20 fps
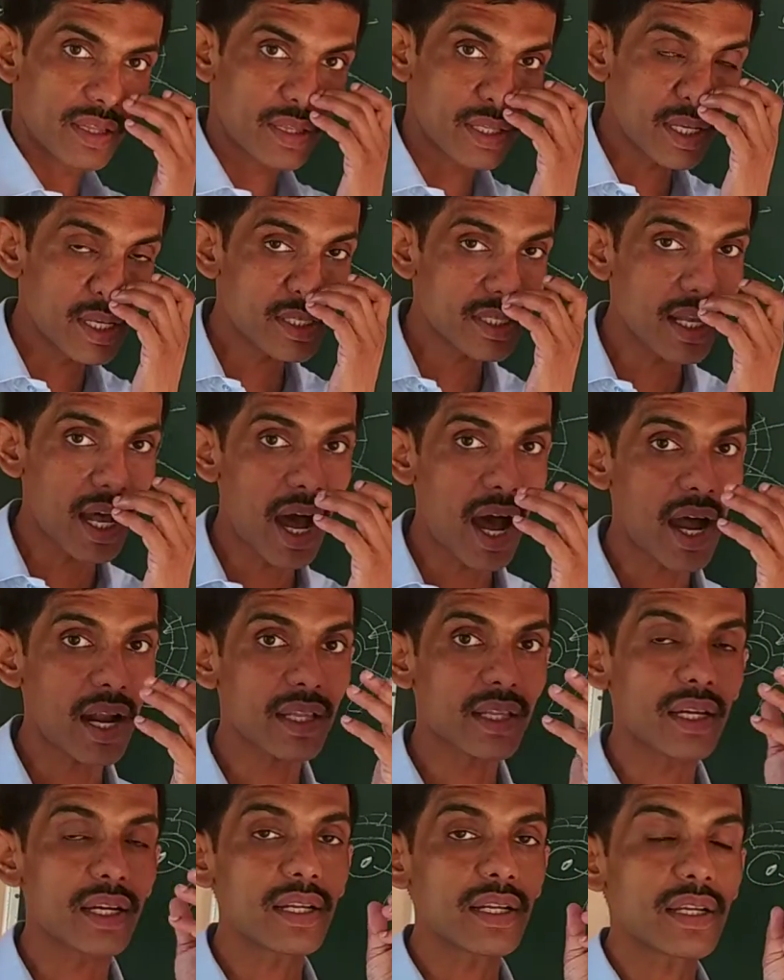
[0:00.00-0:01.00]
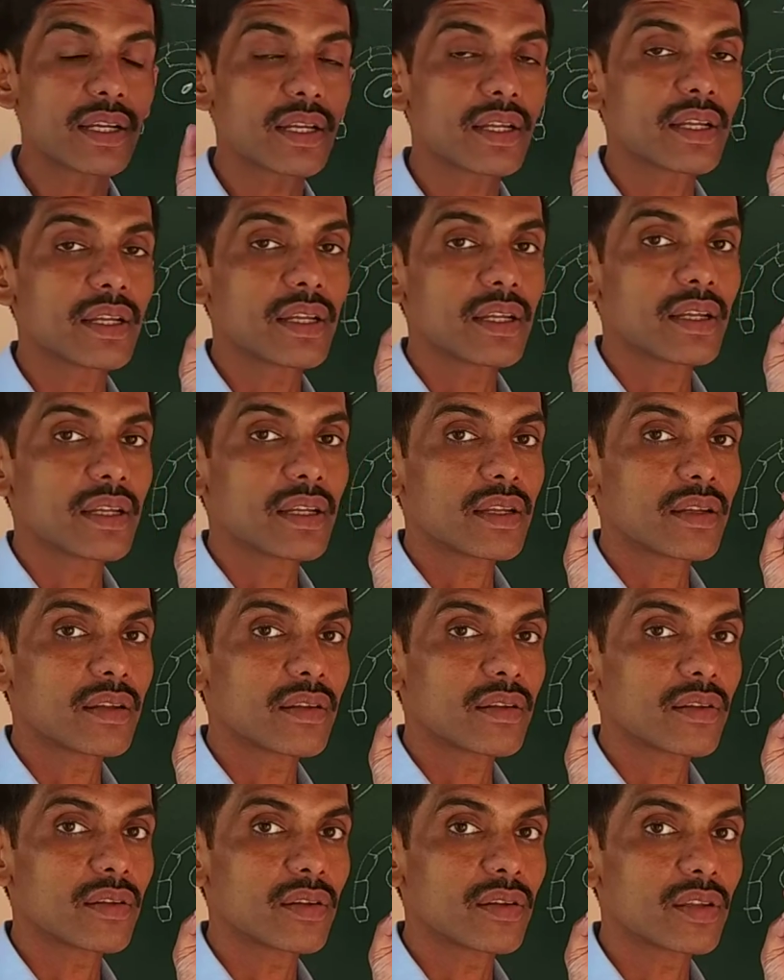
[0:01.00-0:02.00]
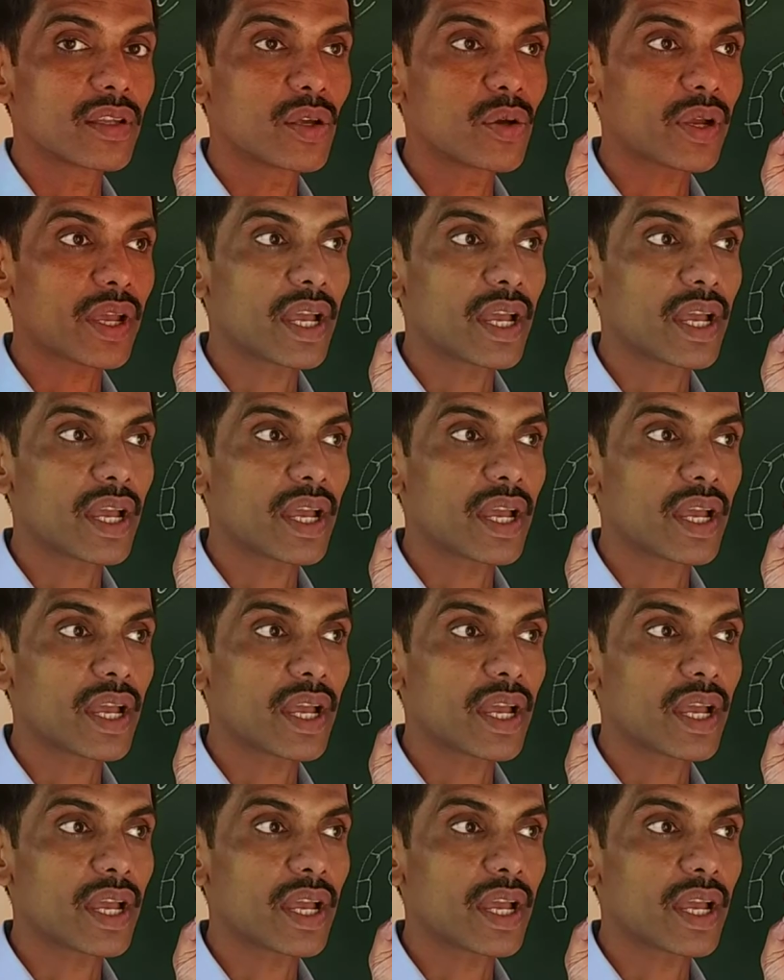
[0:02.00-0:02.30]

These are the, you